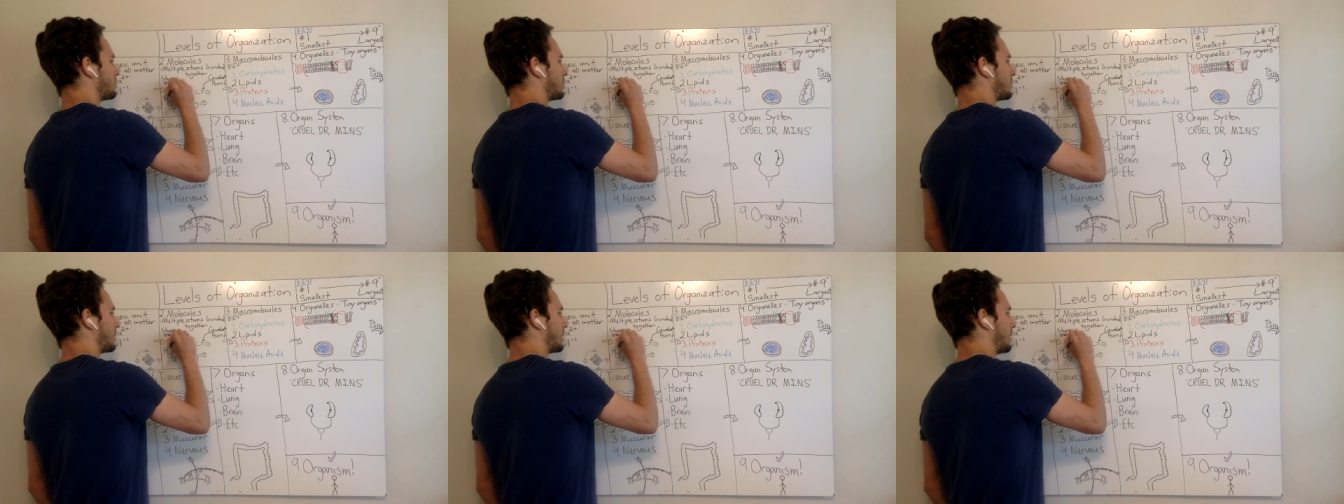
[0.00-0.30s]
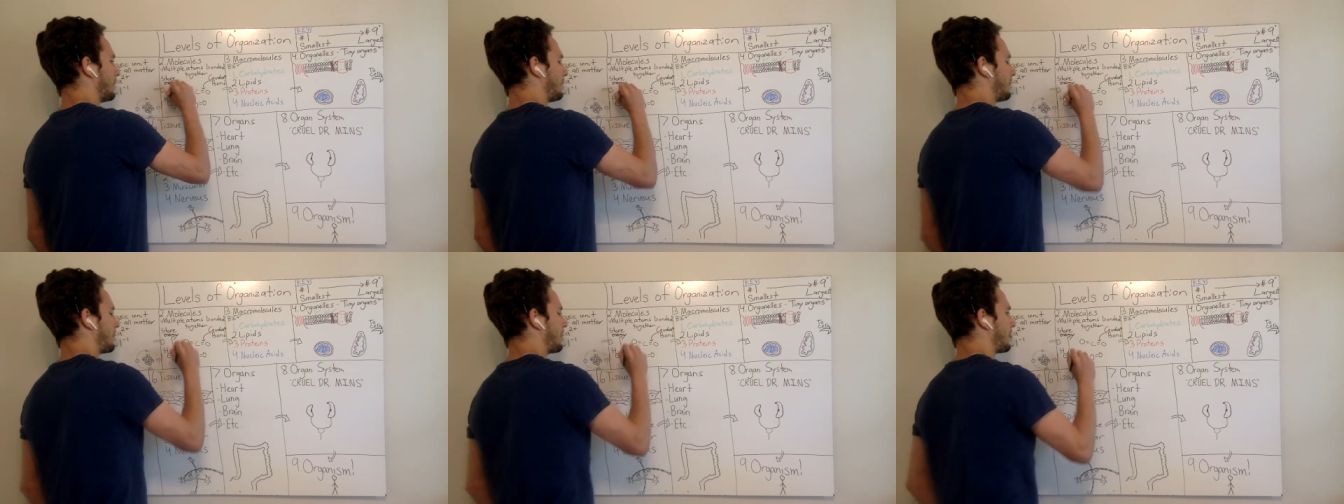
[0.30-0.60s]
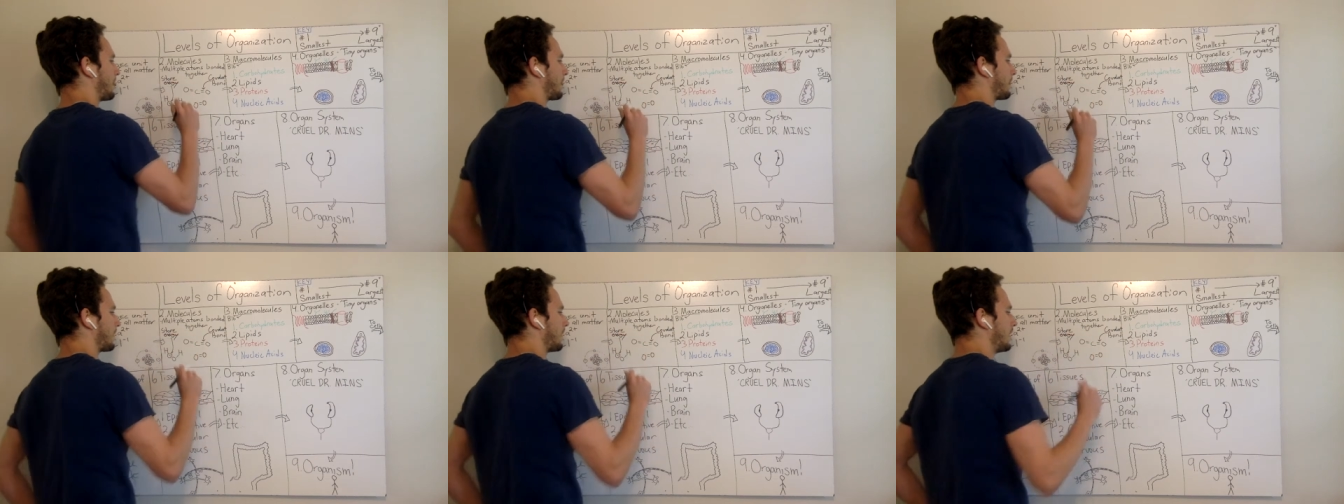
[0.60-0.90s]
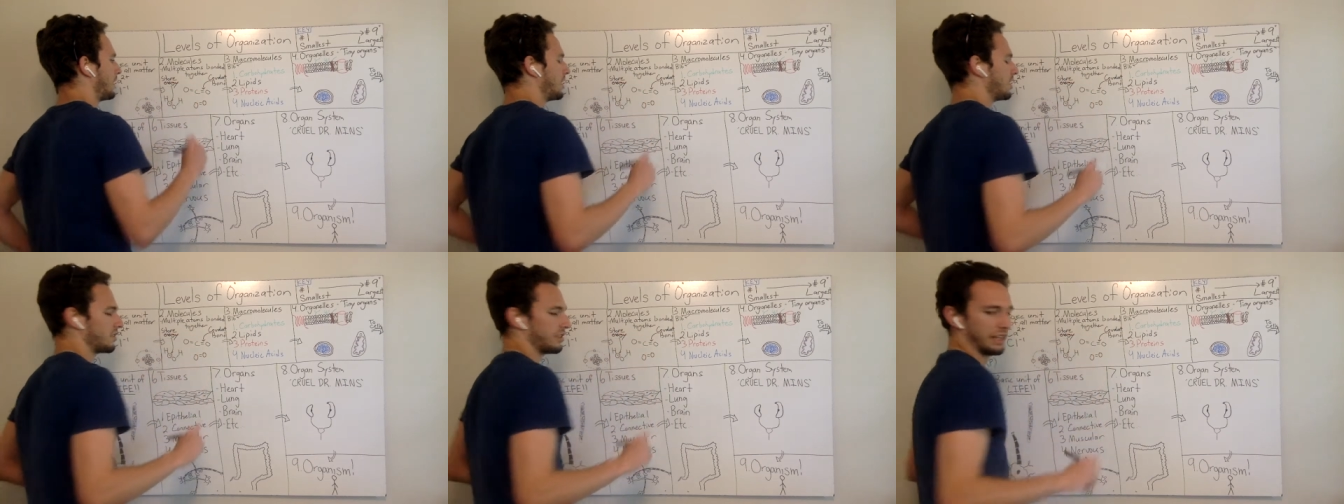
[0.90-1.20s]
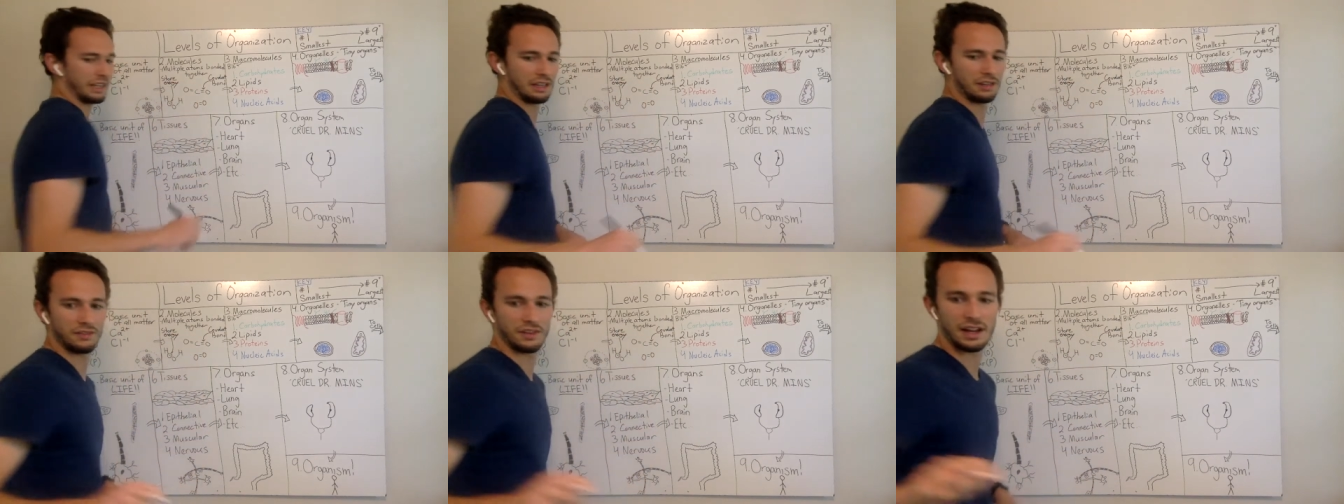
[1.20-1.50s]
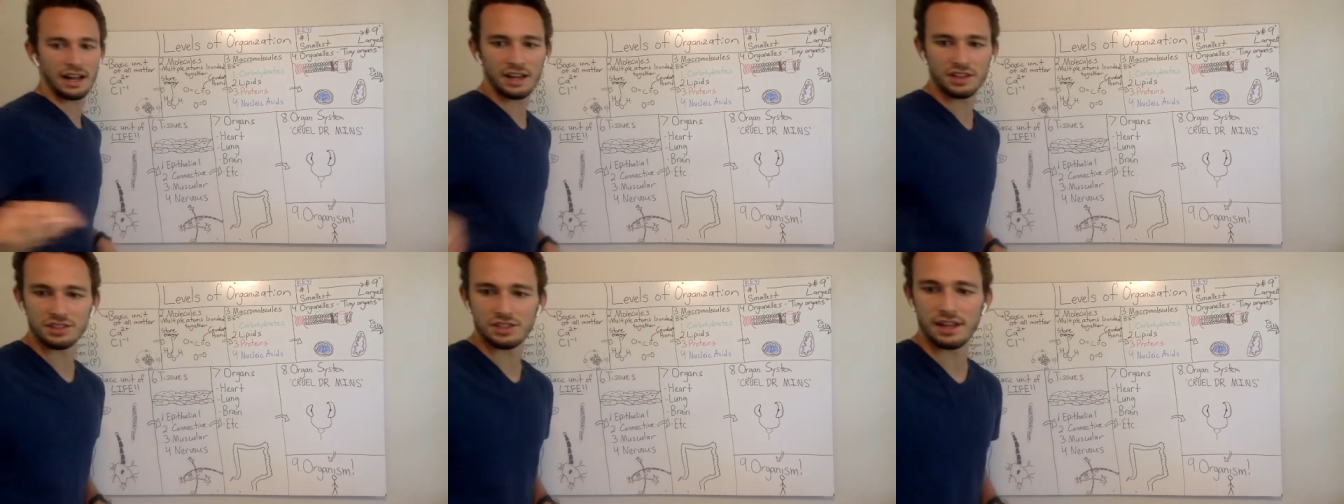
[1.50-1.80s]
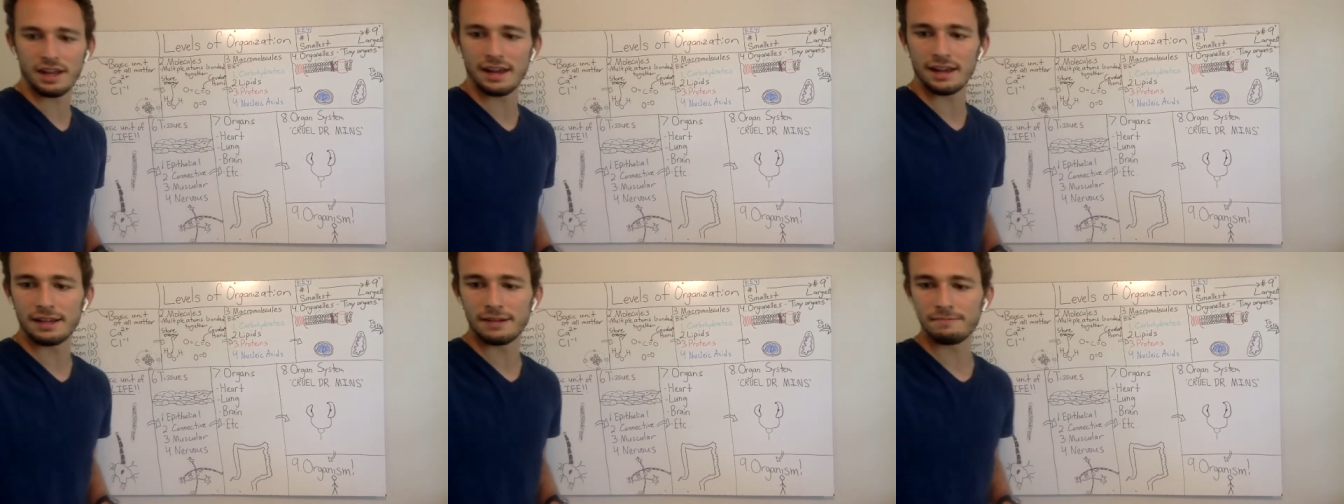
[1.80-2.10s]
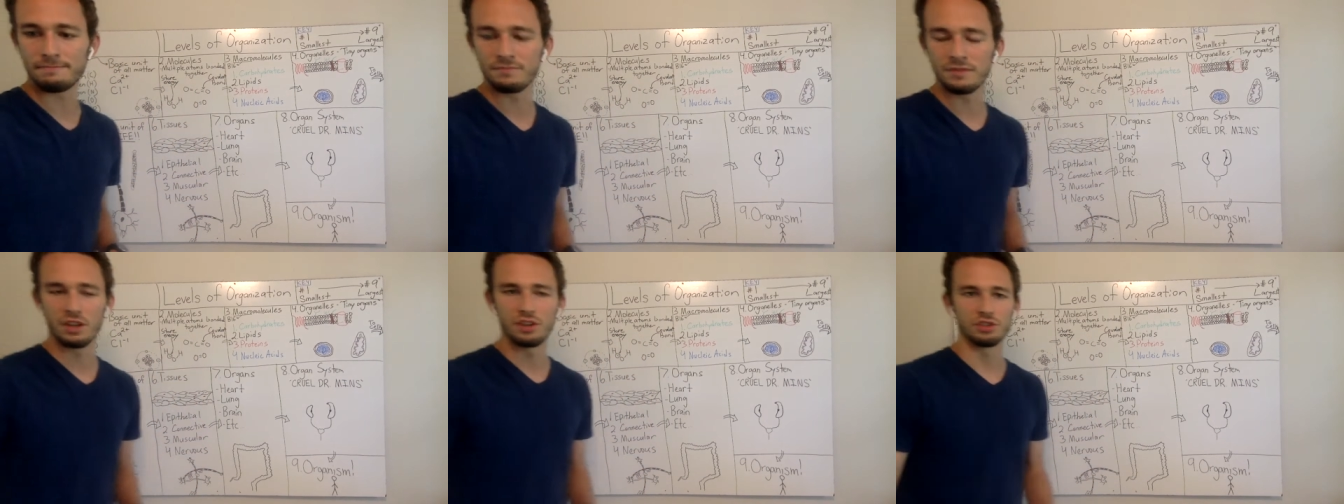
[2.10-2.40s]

in between them. Think of it as like,